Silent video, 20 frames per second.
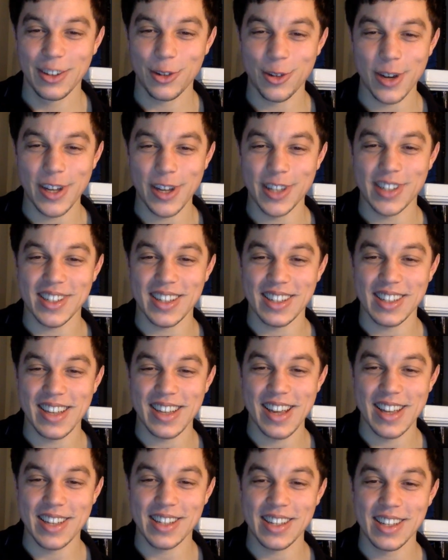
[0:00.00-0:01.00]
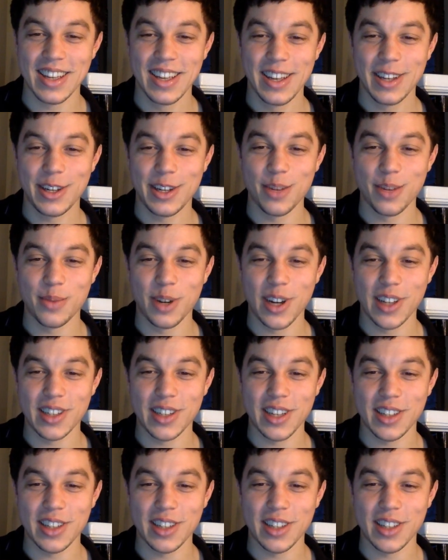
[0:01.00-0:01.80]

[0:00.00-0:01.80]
Grace says, Dear boss,